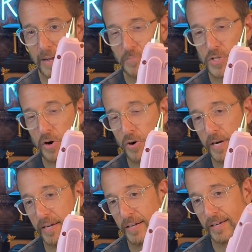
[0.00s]
I'm
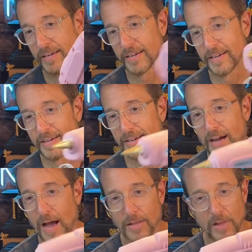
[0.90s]
sorry.
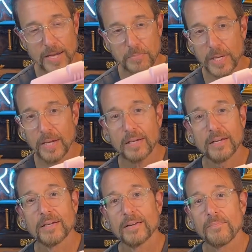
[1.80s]
I like pink.